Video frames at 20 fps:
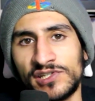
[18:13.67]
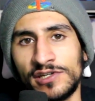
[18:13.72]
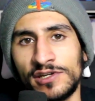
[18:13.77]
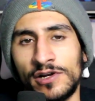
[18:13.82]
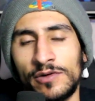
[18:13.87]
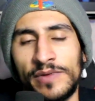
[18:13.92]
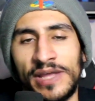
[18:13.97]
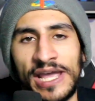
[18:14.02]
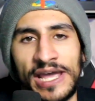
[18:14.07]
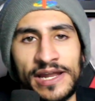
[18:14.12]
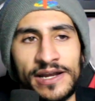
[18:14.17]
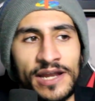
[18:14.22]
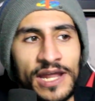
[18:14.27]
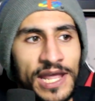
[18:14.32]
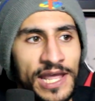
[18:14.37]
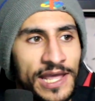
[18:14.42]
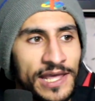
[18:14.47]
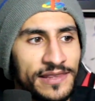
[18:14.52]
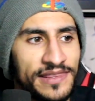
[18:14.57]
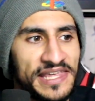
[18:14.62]
We had
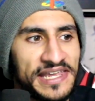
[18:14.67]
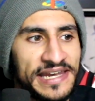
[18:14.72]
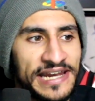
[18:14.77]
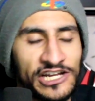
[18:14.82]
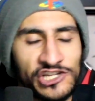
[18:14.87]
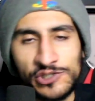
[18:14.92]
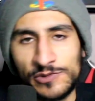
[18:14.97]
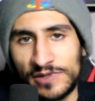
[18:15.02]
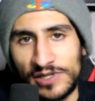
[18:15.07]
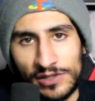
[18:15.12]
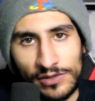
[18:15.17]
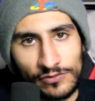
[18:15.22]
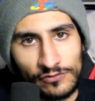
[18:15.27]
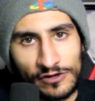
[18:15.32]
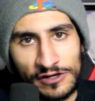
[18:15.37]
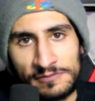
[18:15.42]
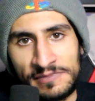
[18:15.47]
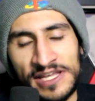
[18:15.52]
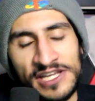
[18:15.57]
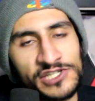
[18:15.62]
the announcement of the
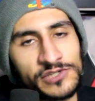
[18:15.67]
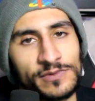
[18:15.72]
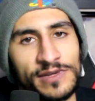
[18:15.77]
remakes.